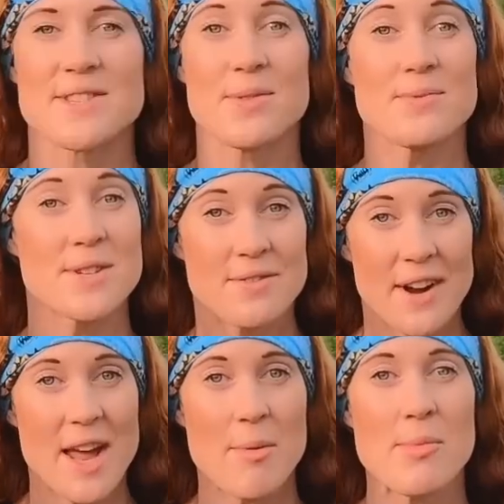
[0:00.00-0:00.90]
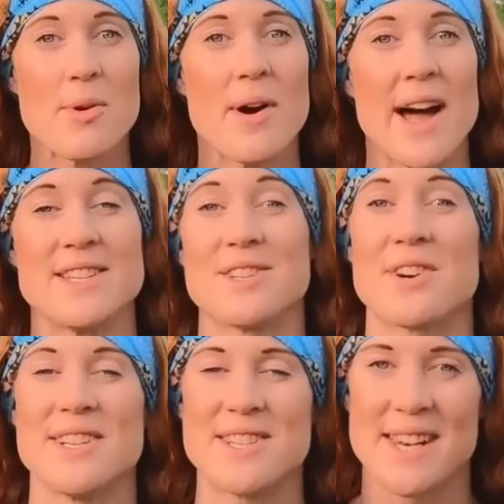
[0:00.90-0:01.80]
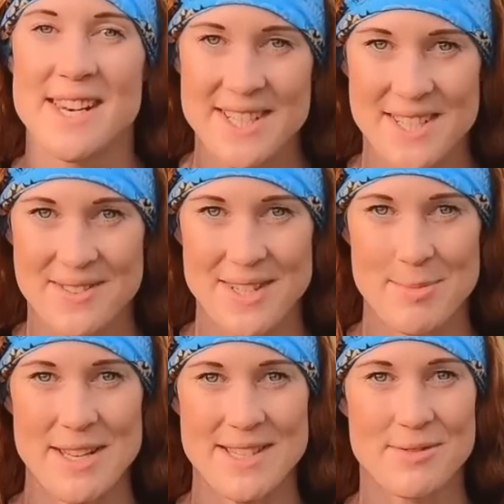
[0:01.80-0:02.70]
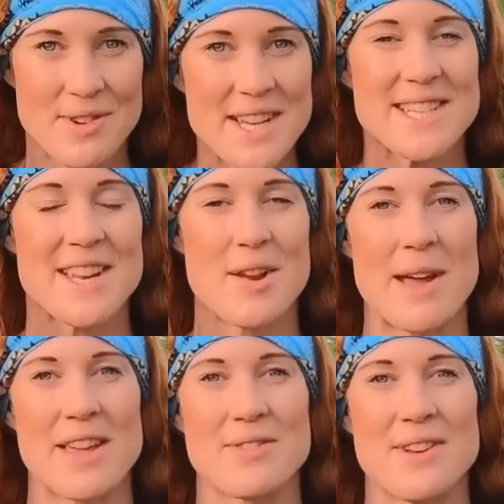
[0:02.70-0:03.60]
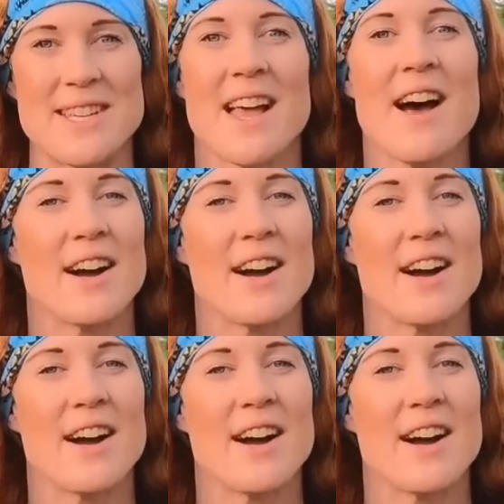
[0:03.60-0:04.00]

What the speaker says: So to find out more and to try delicious recipes rich in omega-3s,